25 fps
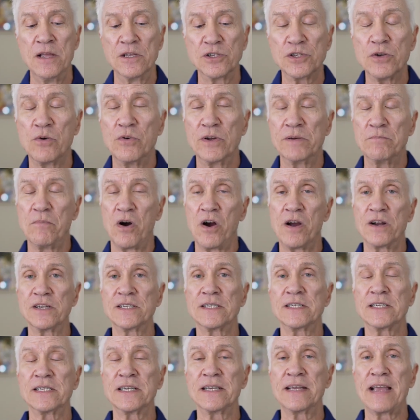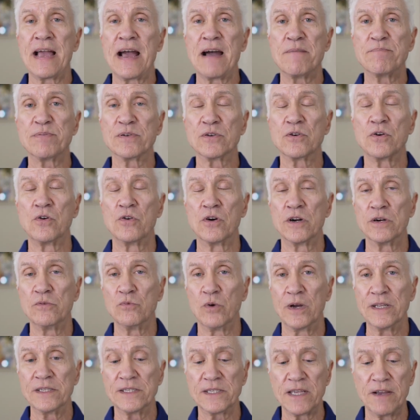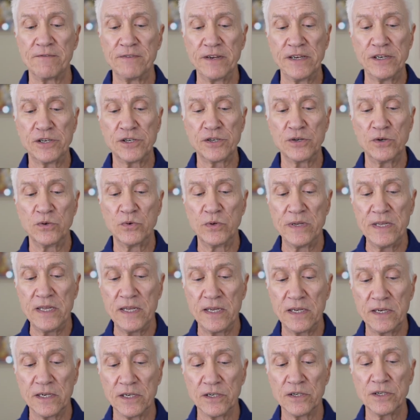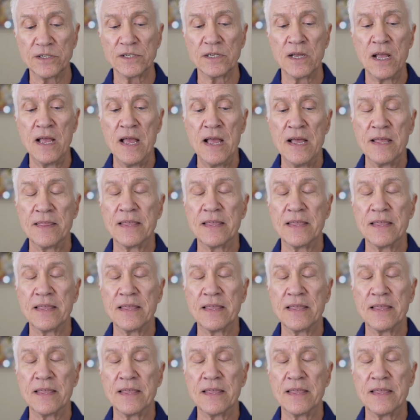So when Mars is in Capricorn once every two years,